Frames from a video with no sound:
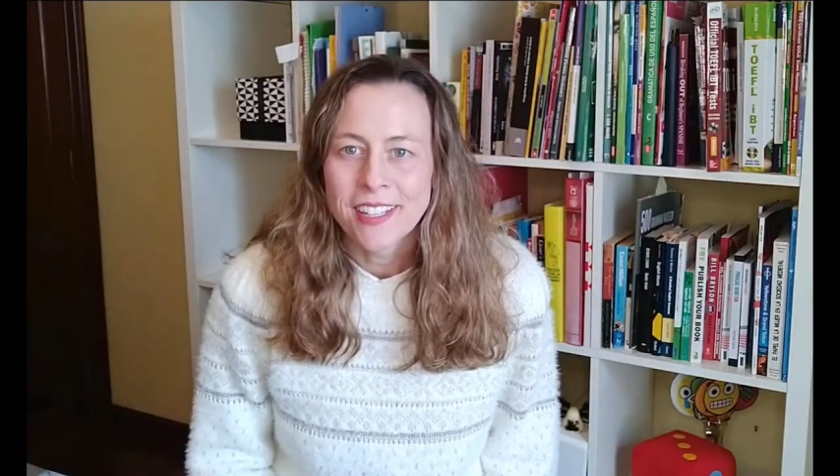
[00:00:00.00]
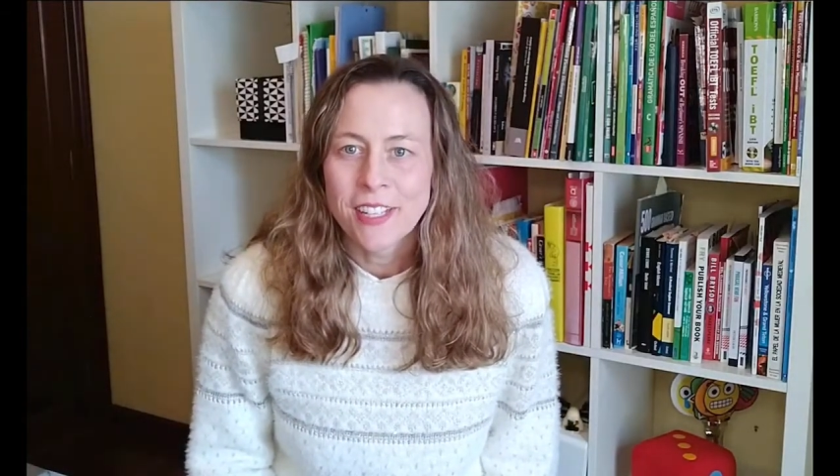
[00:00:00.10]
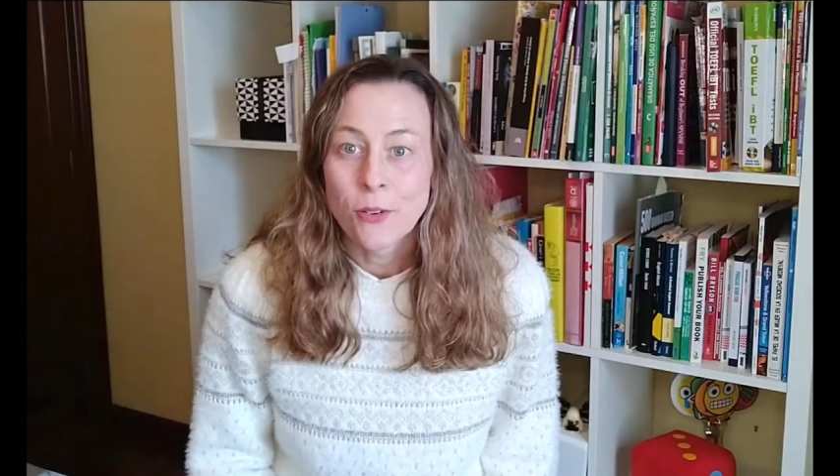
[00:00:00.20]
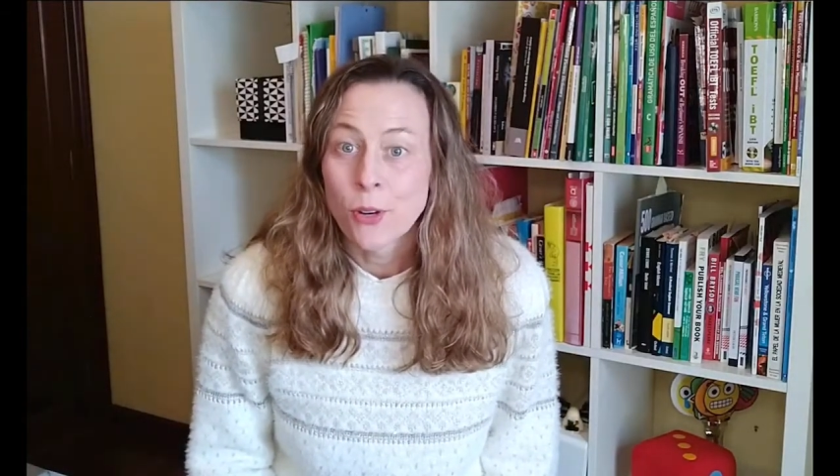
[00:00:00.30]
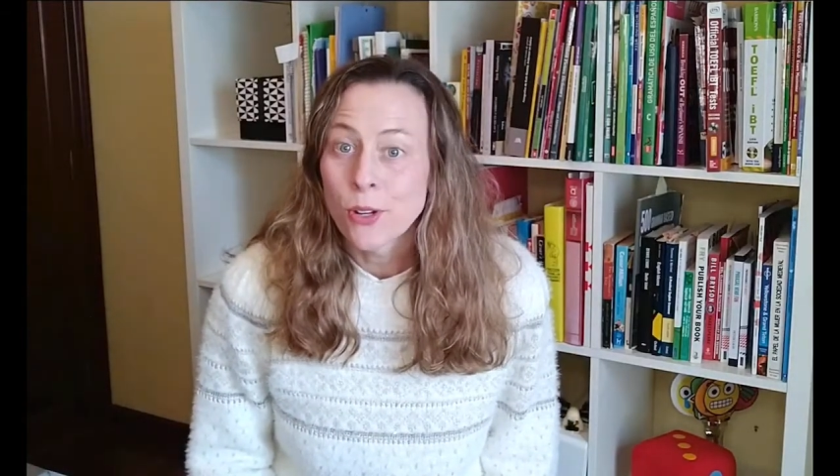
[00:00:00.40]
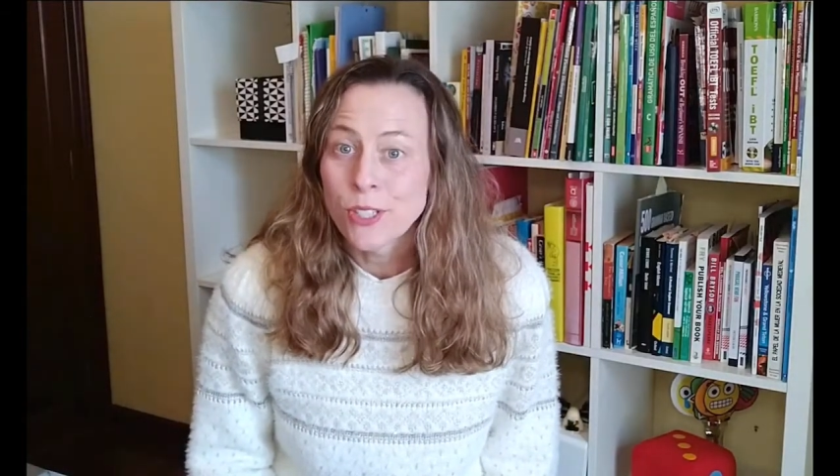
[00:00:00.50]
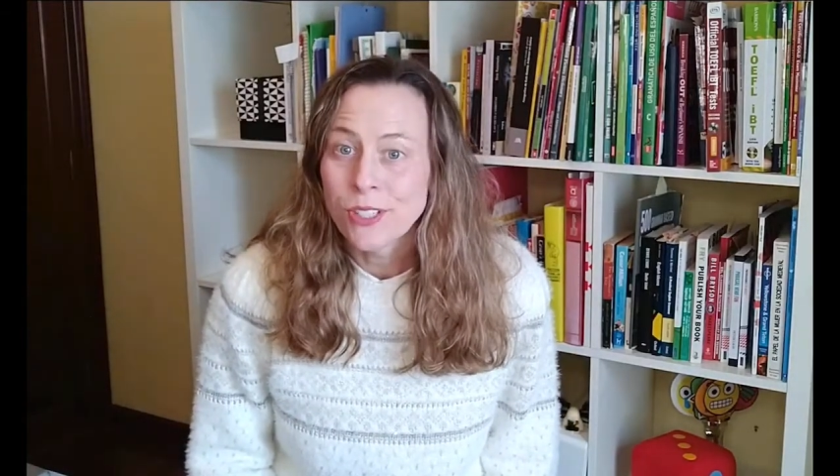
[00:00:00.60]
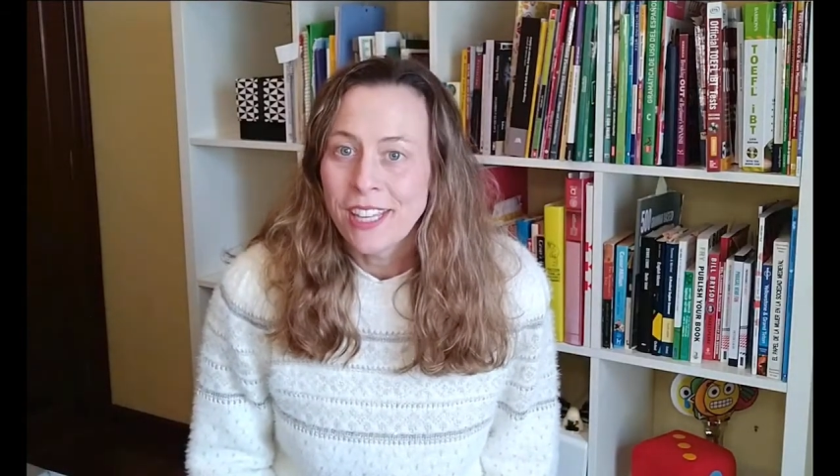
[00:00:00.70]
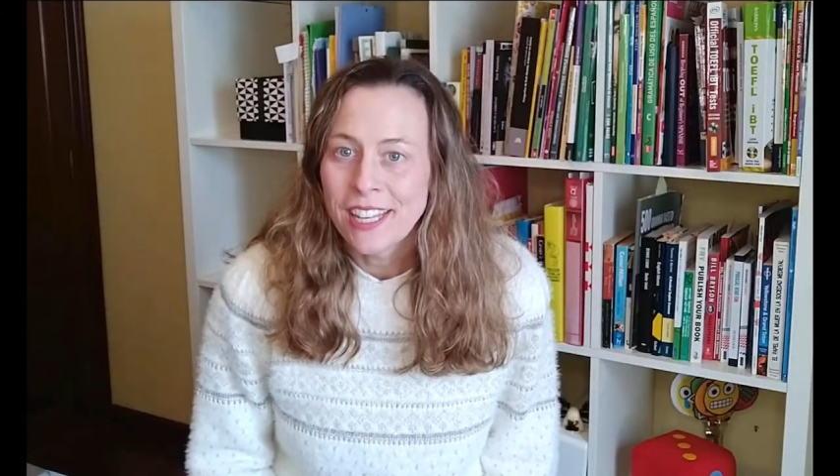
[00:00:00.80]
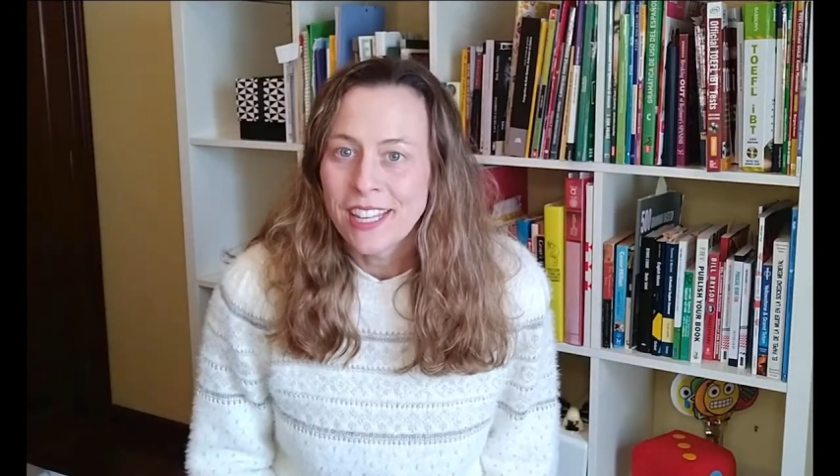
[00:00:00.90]
in order
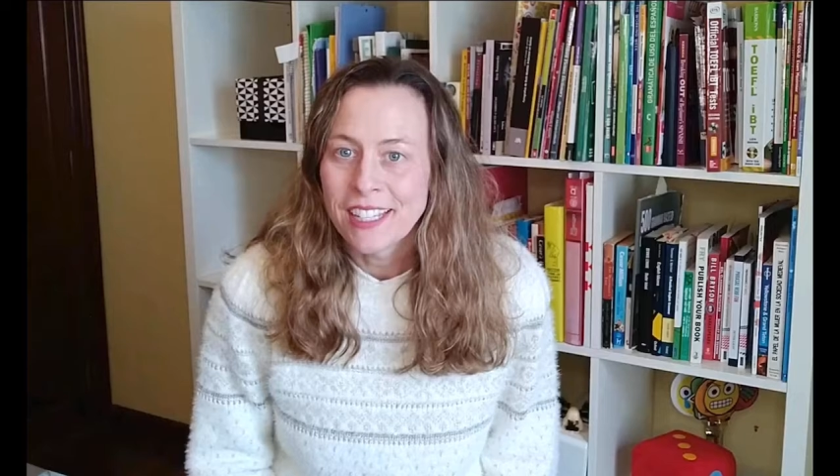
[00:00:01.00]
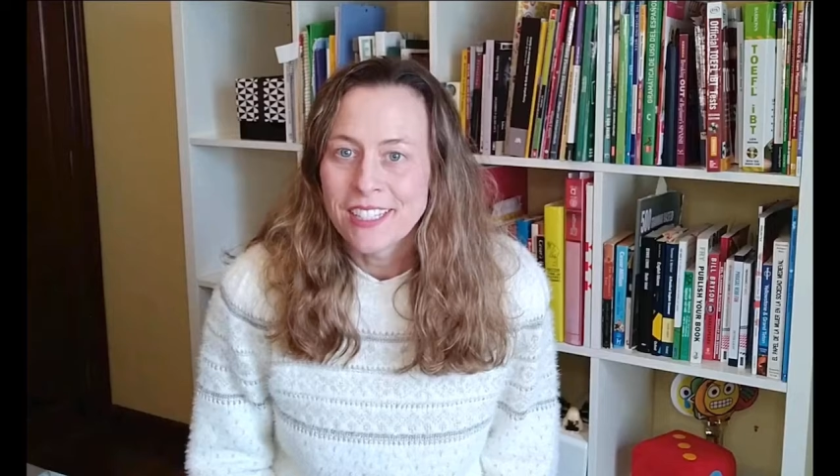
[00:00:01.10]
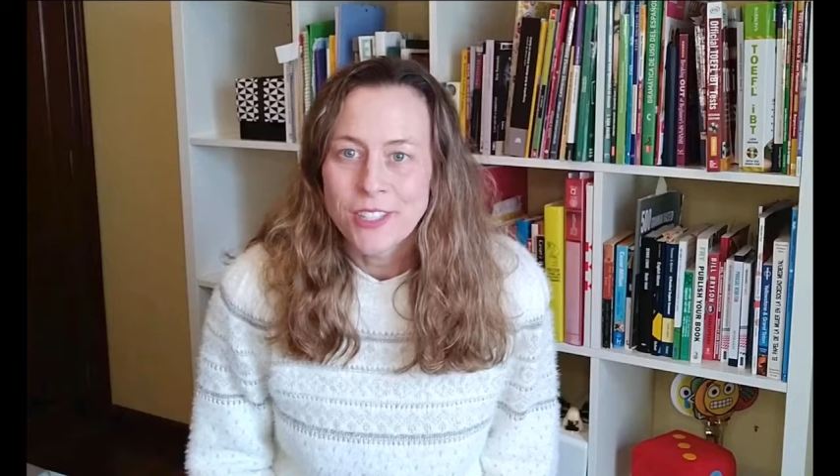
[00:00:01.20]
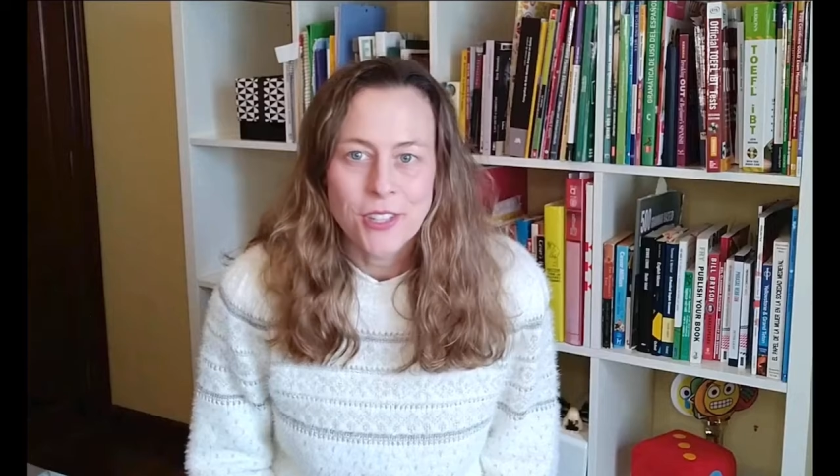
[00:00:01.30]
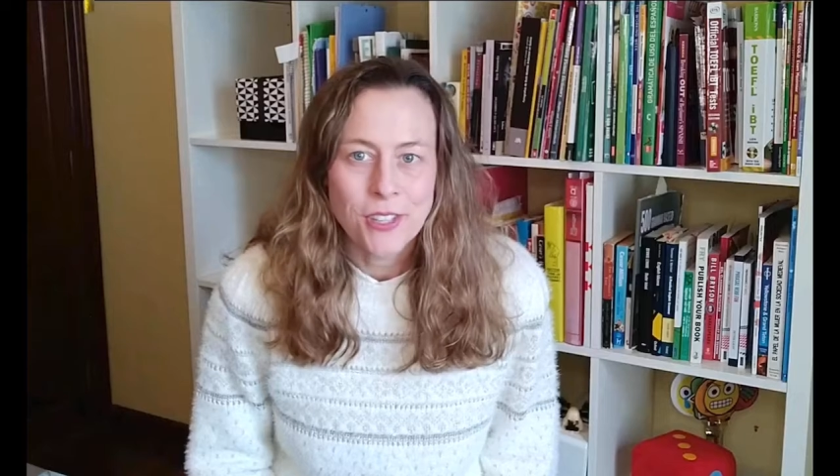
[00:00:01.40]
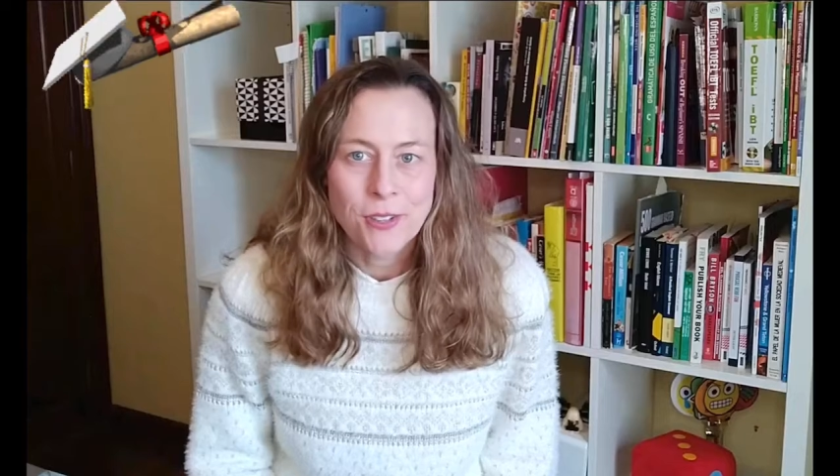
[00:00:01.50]
to get into the